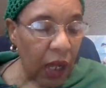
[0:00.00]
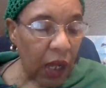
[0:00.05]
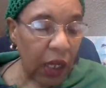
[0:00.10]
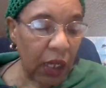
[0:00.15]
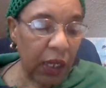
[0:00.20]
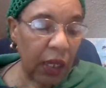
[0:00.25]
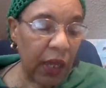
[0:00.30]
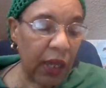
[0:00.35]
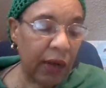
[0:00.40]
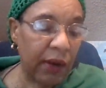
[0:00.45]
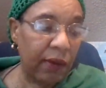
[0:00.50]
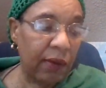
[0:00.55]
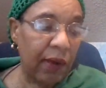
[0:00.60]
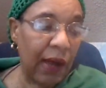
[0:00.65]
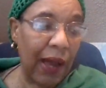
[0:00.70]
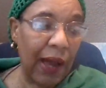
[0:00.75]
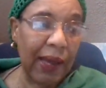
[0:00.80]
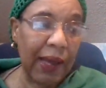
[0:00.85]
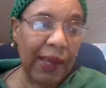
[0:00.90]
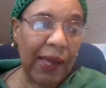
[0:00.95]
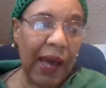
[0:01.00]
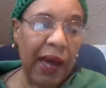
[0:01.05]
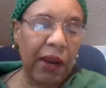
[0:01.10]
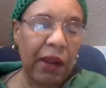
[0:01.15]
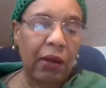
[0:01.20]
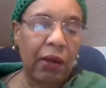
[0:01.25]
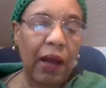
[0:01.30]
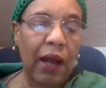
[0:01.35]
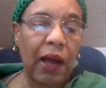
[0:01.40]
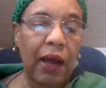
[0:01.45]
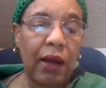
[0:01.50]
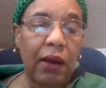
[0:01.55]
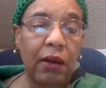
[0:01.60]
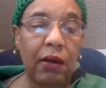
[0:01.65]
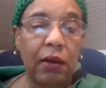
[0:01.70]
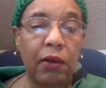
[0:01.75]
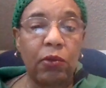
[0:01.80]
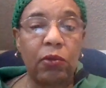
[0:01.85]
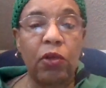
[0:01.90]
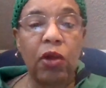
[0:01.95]
And I
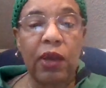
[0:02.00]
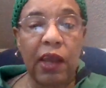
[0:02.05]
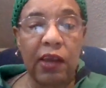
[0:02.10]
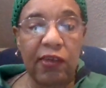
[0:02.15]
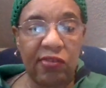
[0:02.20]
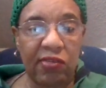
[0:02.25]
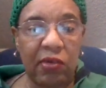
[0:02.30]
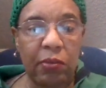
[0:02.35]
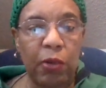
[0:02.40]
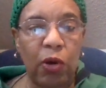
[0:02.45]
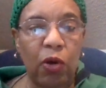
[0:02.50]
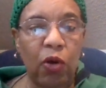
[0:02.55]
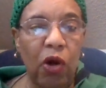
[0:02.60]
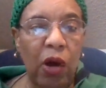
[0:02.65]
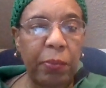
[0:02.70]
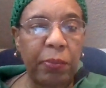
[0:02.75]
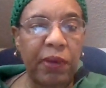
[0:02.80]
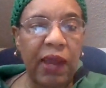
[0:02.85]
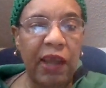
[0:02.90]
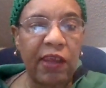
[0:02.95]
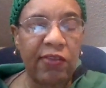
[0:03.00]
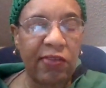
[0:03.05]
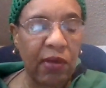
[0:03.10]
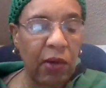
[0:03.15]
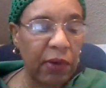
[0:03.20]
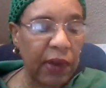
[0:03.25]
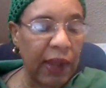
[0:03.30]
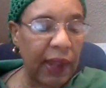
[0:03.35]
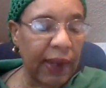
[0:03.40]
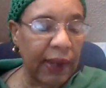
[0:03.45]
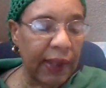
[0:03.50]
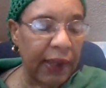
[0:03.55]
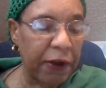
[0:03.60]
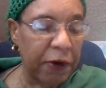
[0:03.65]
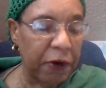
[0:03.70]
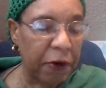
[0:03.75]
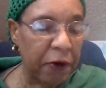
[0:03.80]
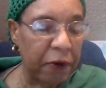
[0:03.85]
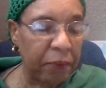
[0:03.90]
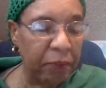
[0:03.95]
gotta look at some more updates on that
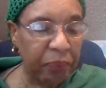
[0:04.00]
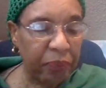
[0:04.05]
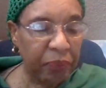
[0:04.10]
later,